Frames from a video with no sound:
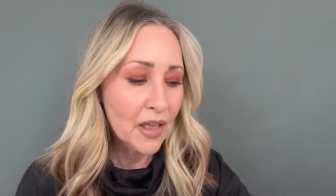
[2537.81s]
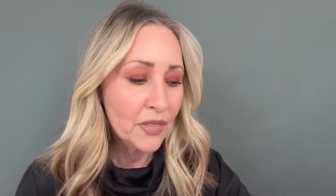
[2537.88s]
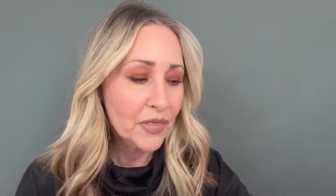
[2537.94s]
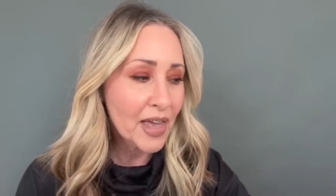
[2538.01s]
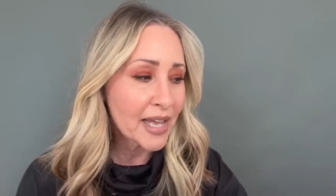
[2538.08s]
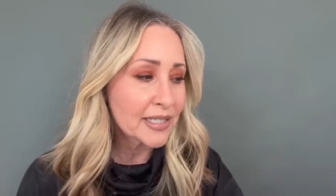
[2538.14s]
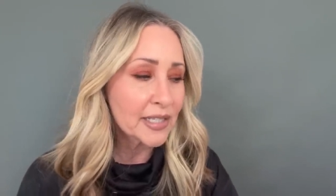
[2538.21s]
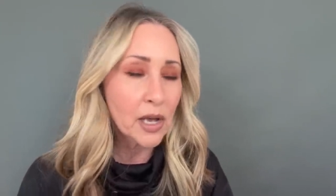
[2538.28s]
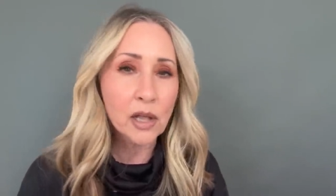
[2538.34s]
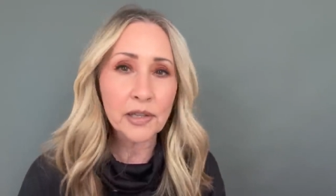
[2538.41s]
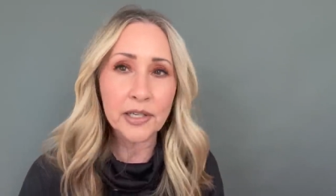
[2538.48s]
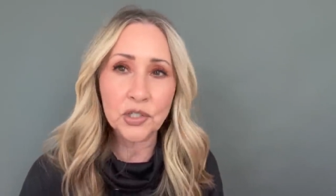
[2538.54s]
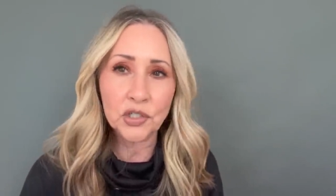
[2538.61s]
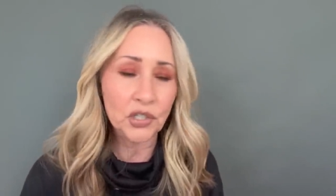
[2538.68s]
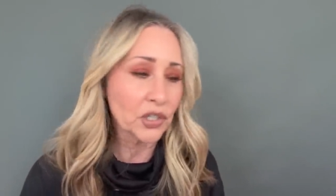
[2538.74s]
that's all
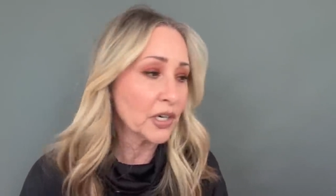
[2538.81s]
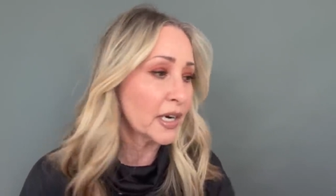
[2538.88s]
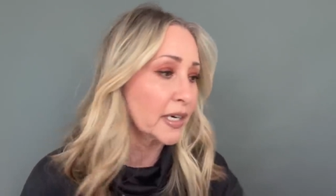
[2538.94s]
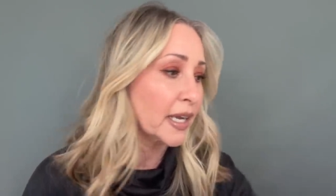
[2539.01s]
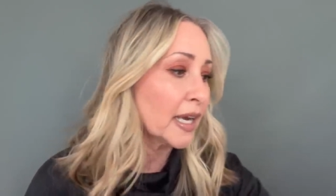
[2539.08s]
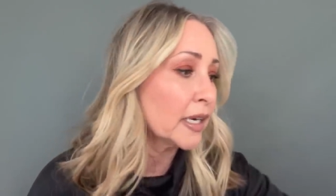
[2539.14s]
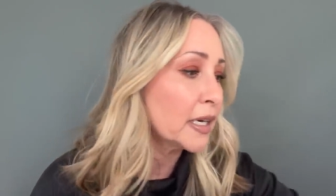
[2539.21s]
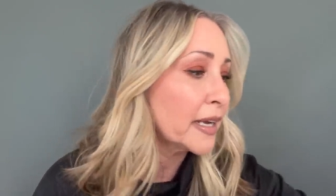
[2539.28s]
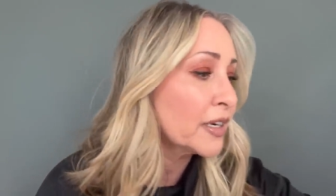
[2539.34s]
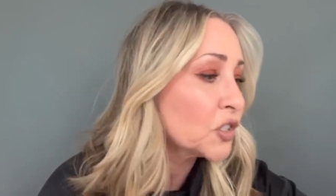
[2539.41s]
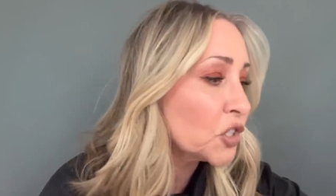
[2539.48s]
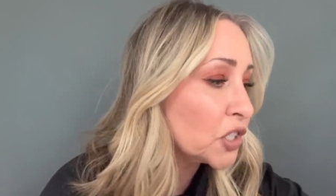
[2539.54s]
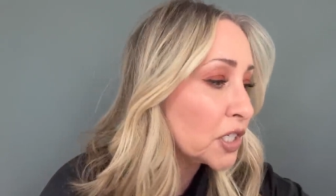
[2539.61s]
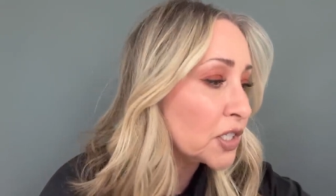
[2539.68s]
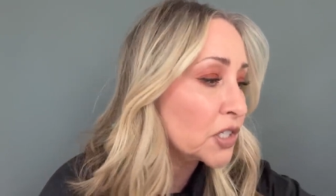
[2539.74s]
it took. It, it
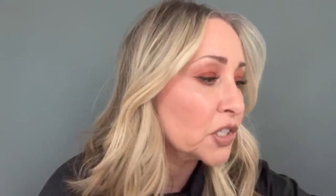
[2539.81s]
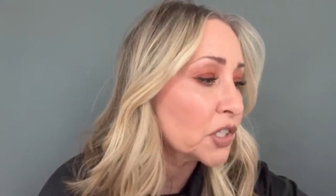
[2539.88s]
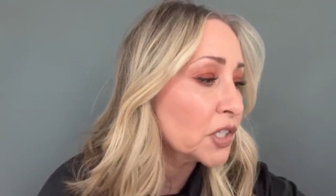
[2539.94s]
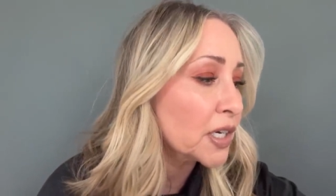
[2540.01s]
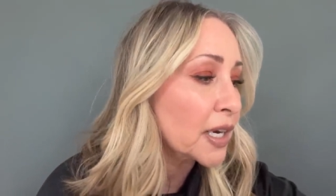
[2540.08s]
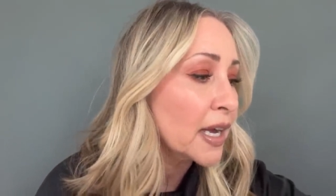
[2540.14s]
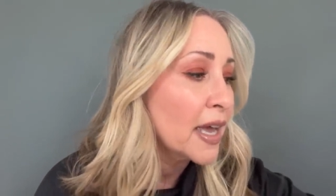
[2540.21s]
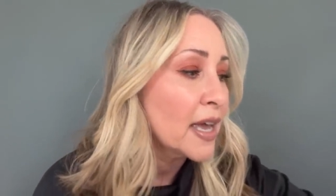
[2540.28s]
just took